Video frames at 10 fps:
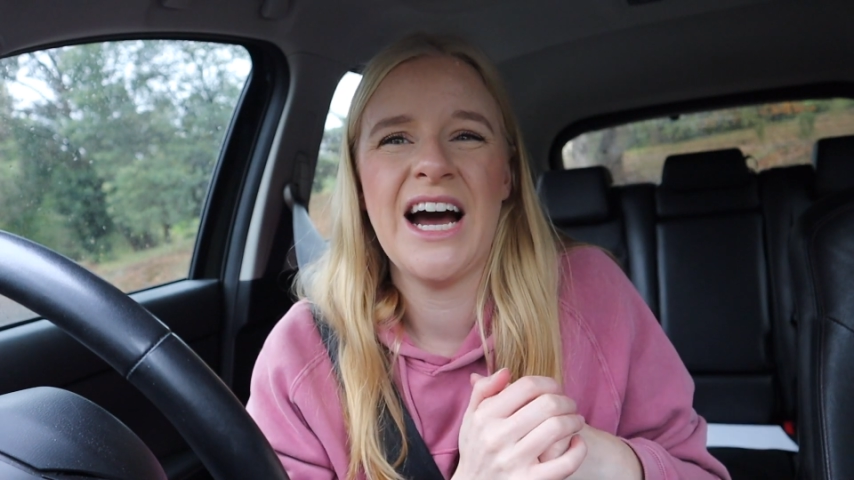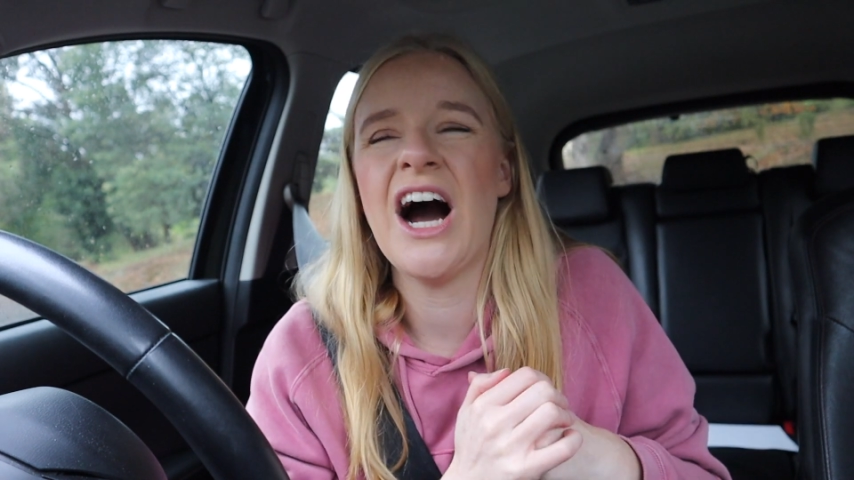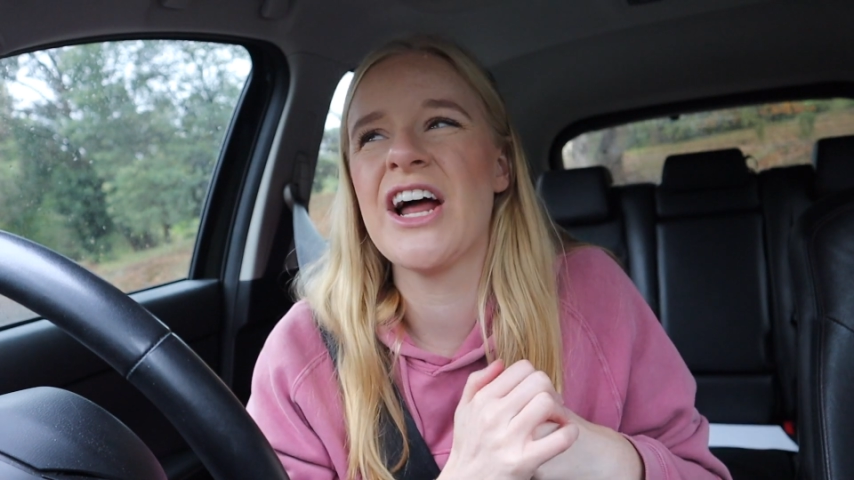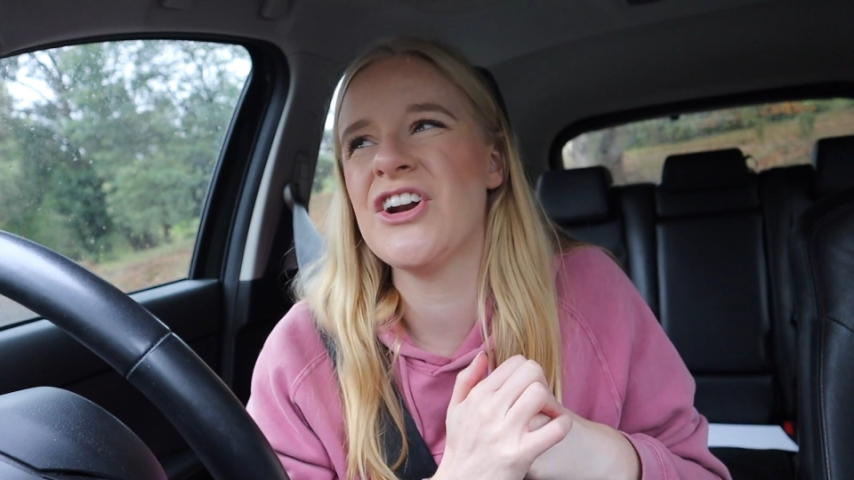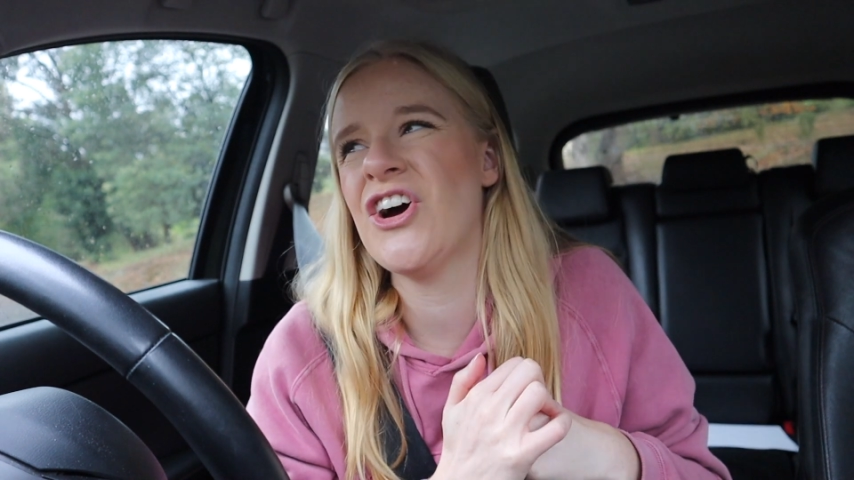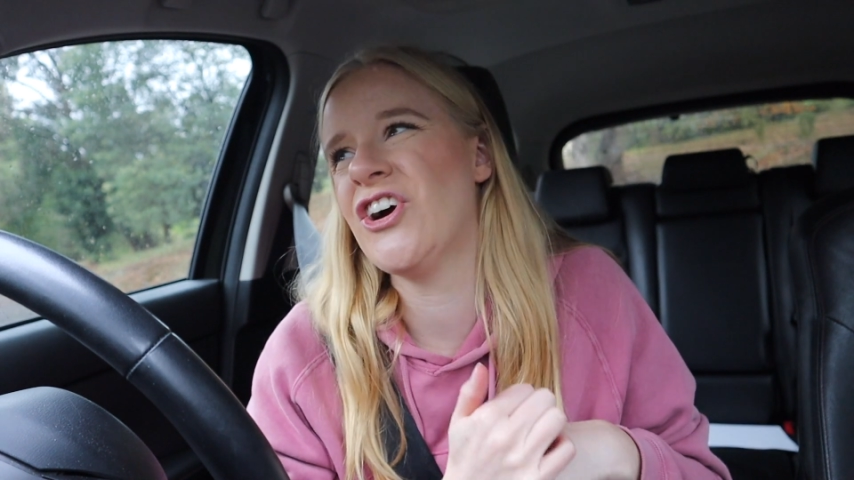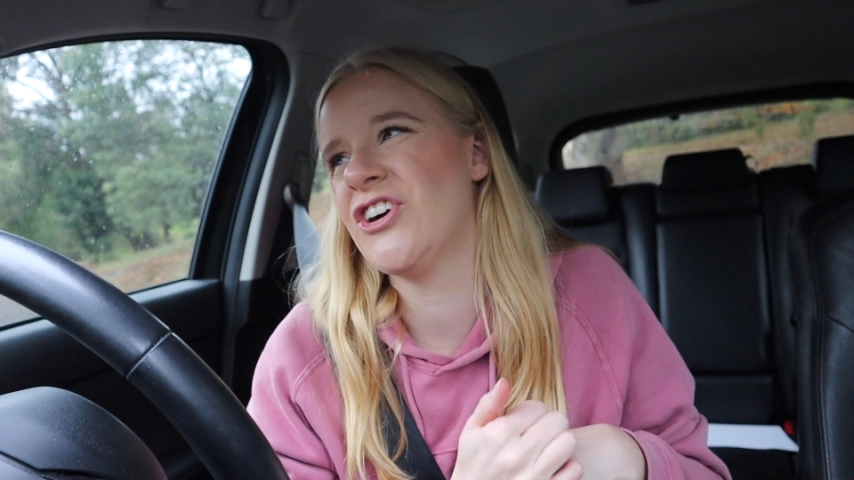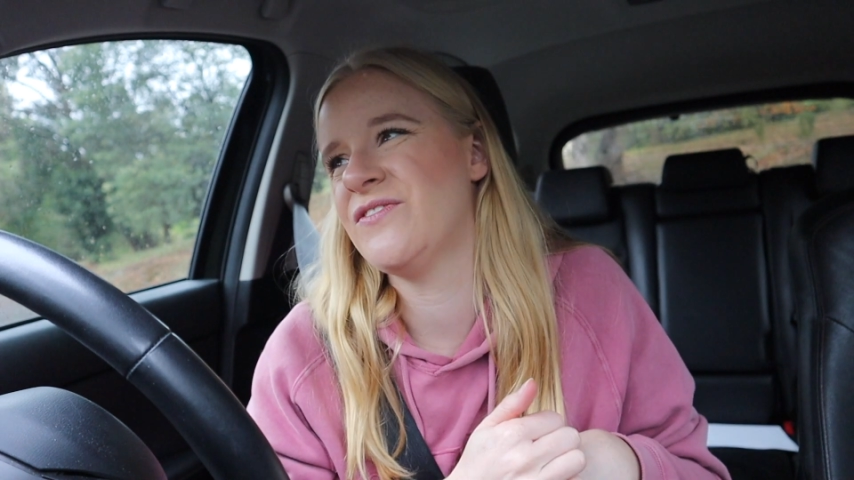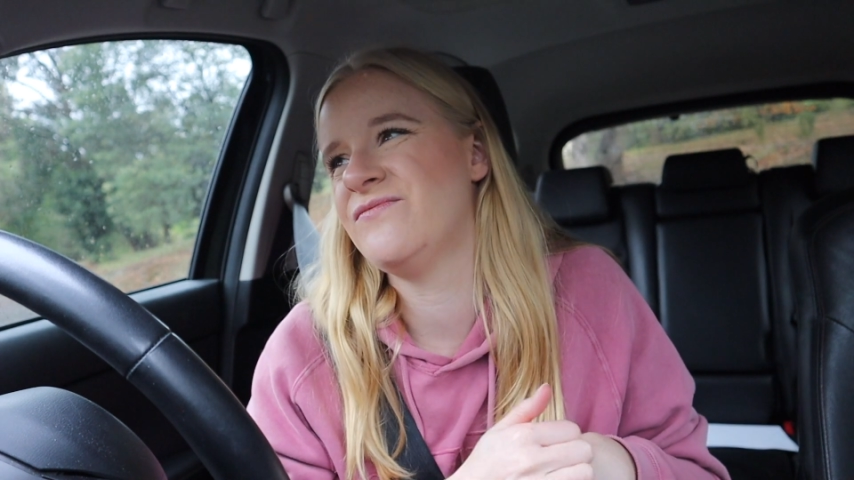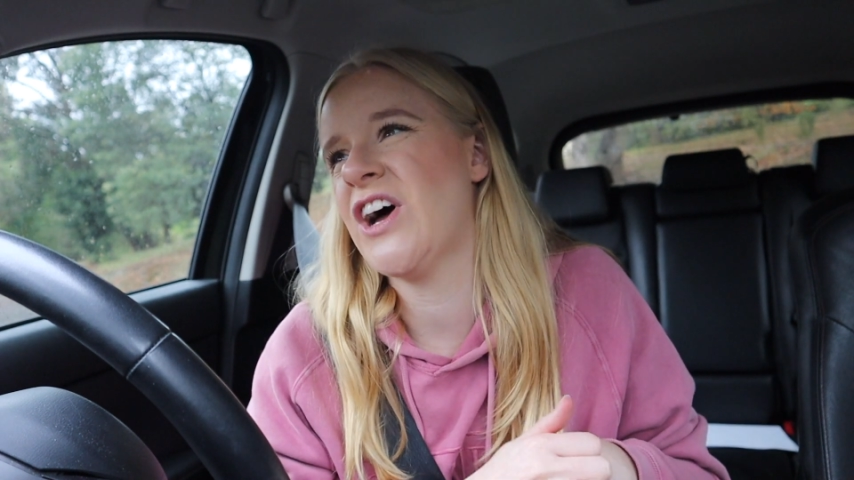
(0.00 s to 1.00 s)
I don't
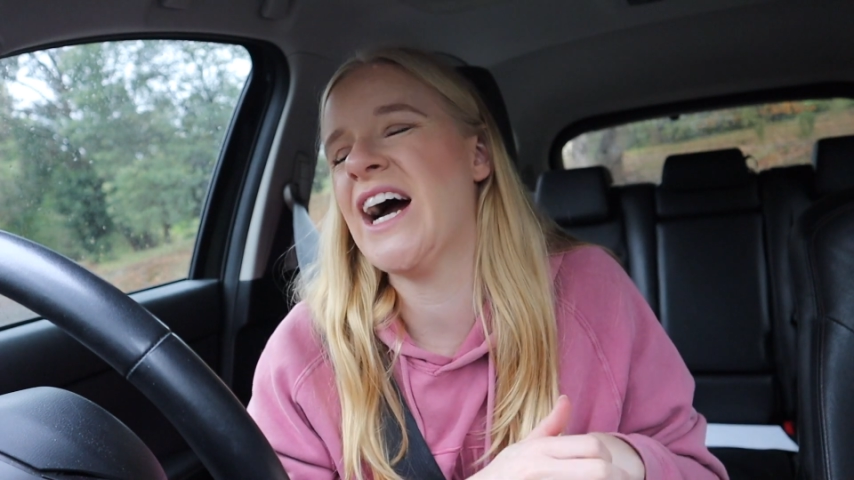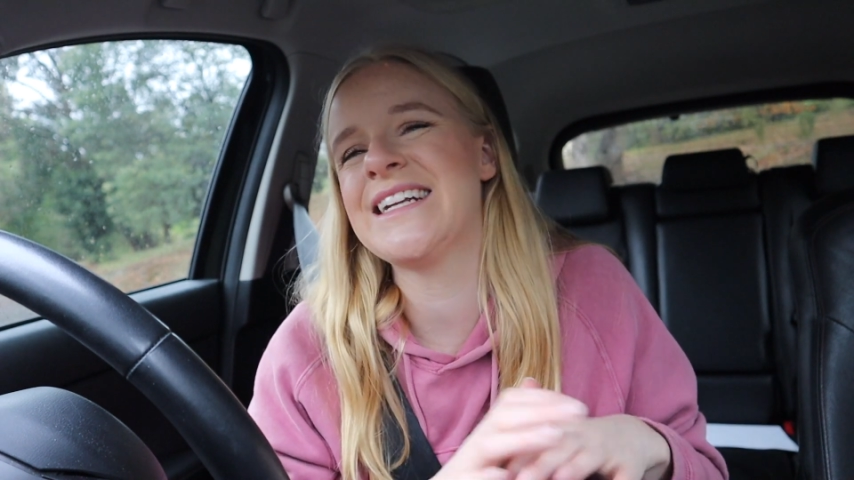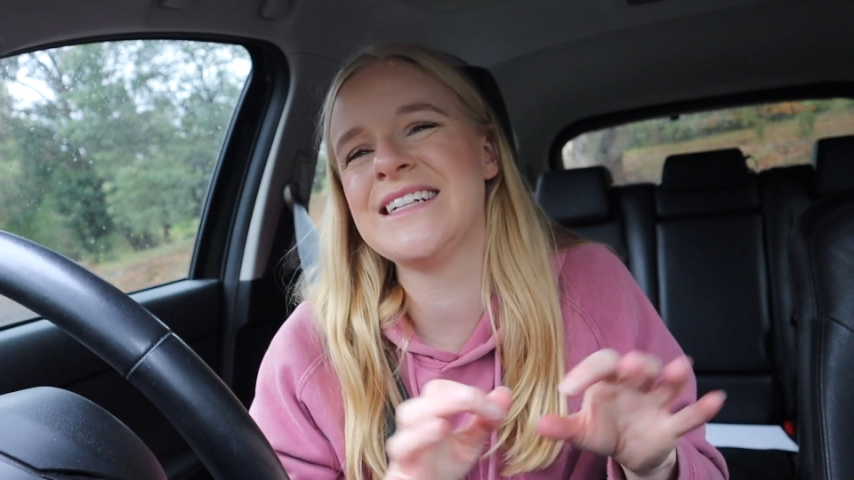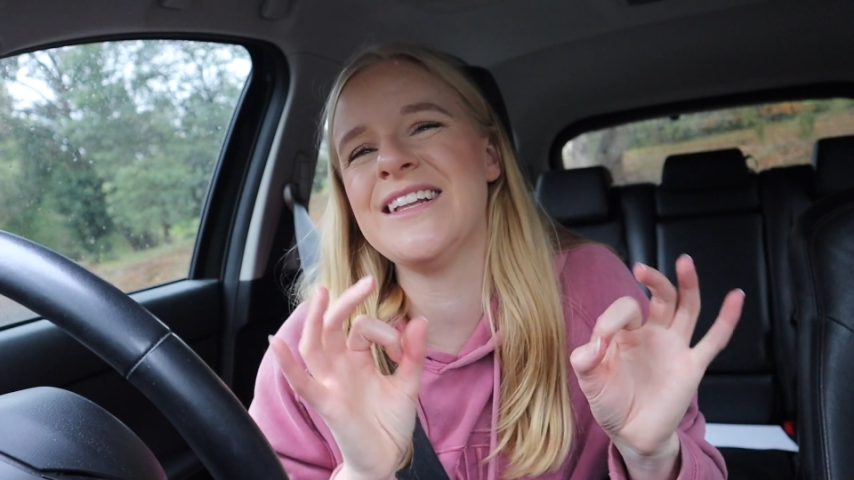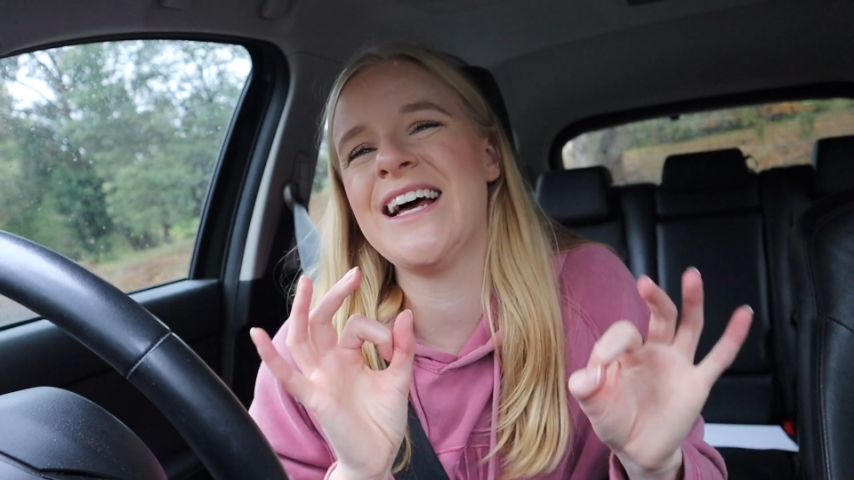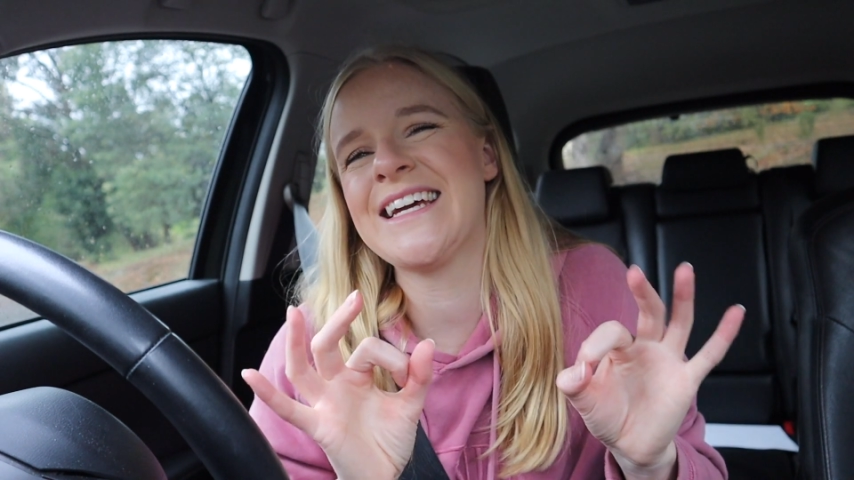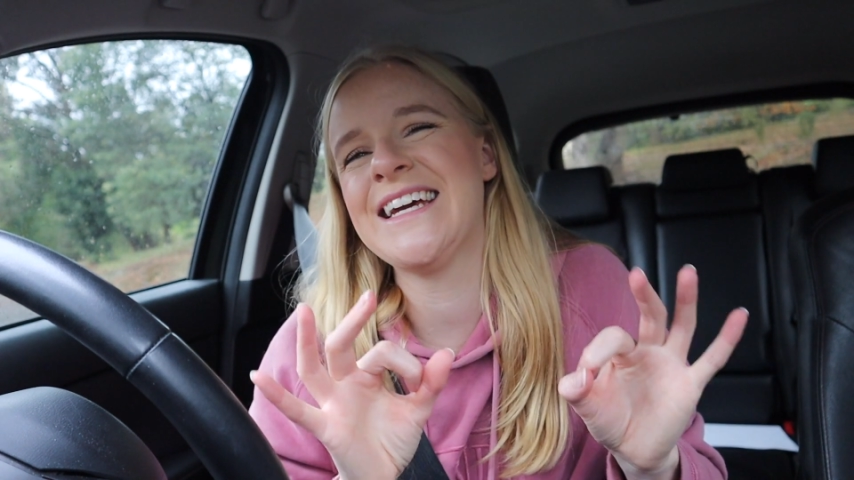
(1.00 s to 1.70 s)
know. I didn't like